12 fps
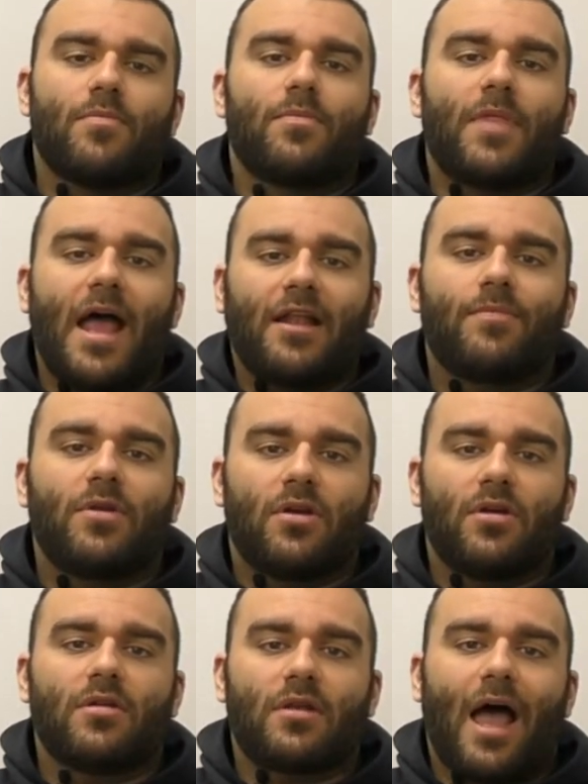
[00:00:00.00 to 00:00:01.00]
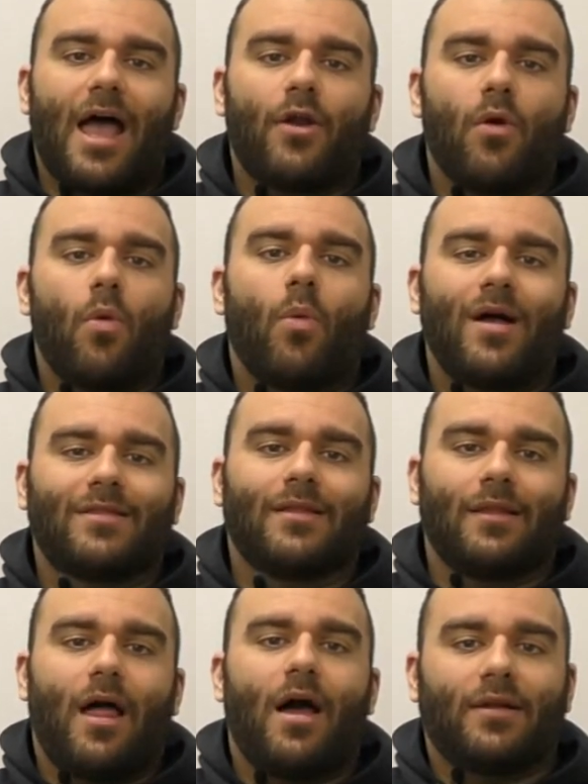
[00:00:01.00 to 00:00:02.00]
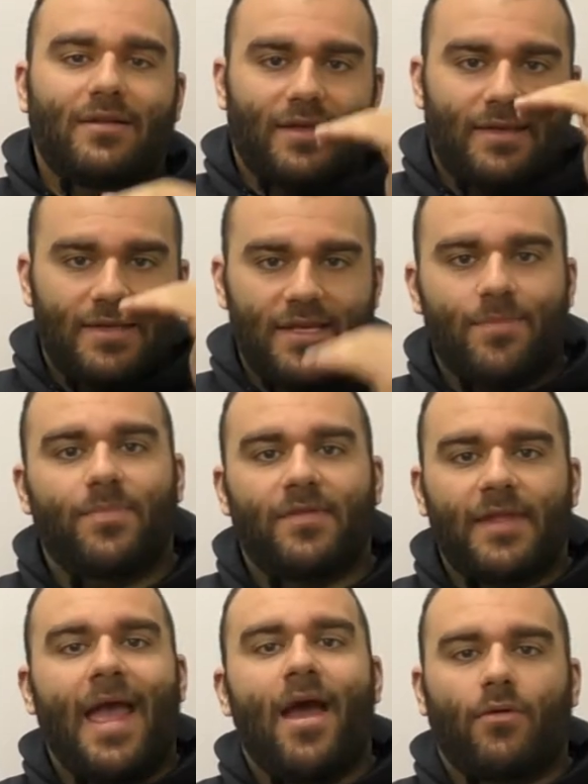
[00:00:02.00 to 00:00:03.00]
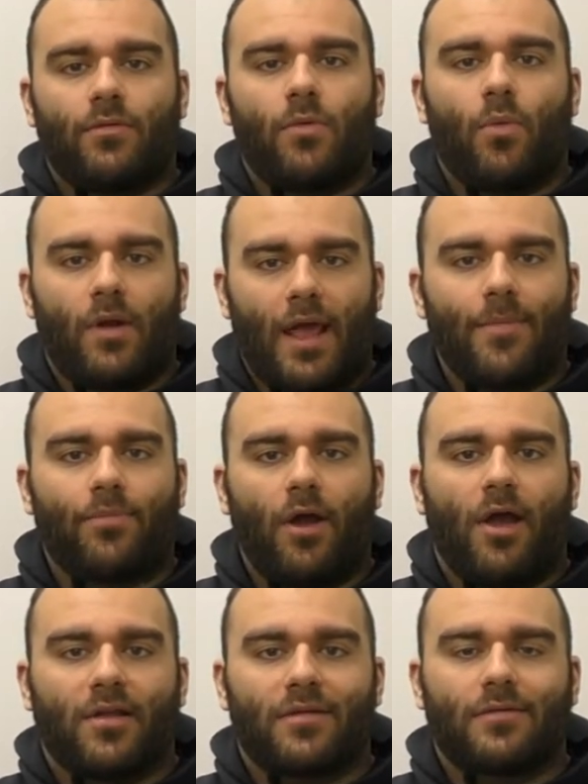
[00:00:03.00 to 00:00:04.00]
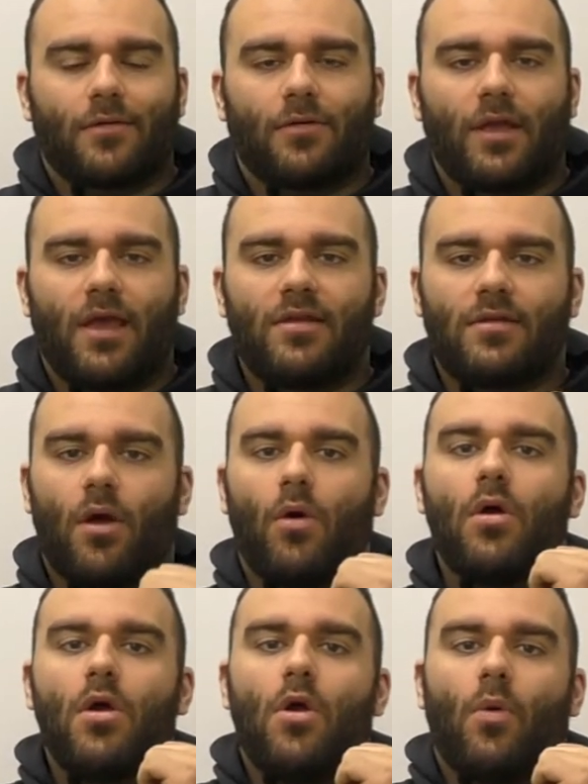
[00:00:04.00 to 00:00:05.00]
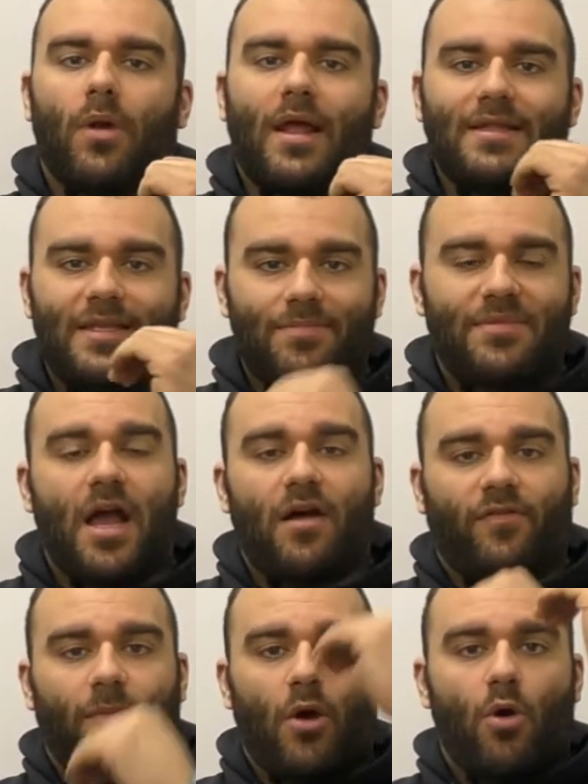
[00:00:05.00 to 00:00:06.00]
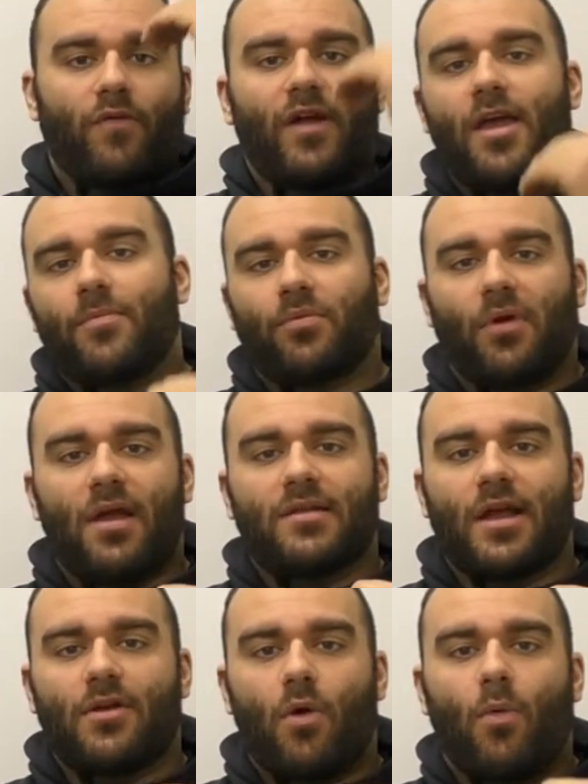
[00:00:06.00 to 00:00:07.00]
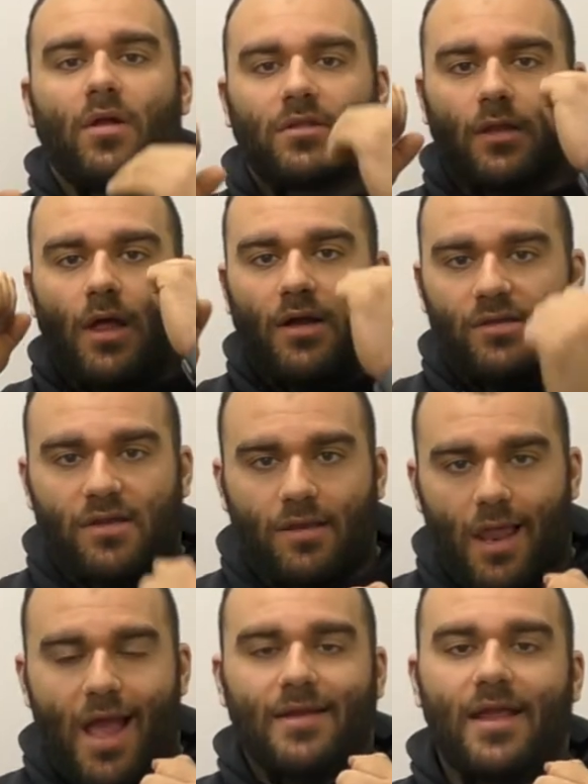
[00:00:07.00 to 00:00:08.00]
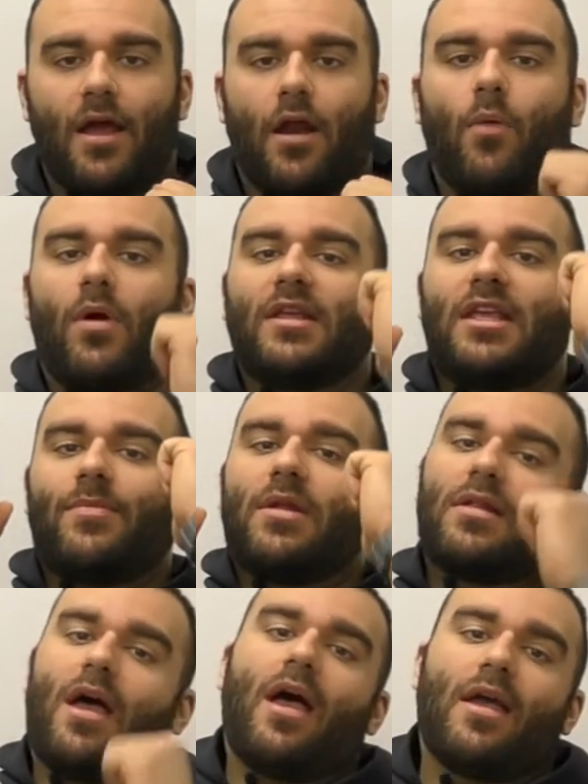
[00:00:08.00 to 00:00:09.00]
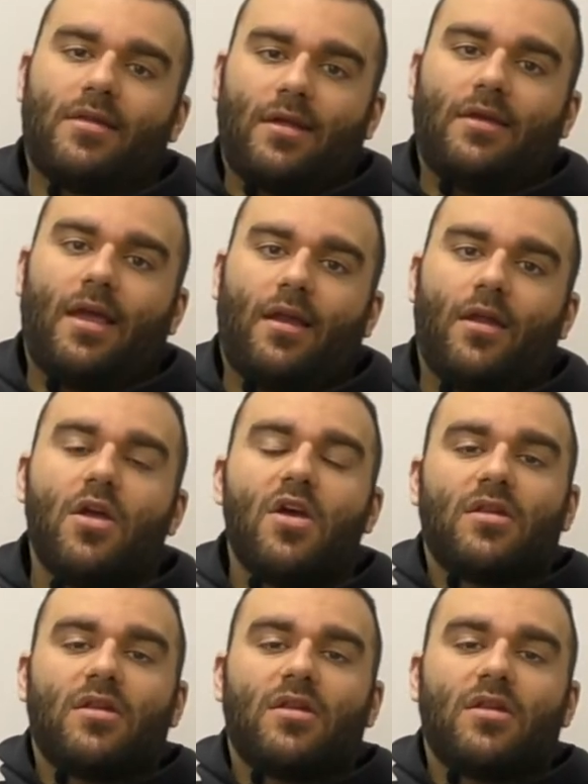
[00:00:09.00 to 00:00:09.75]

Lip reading: That's because I don't want the log to dip down when I press, okay? So when I dip down for my overhead press, I don't want the log to slide down. I want to keep it as high as I can.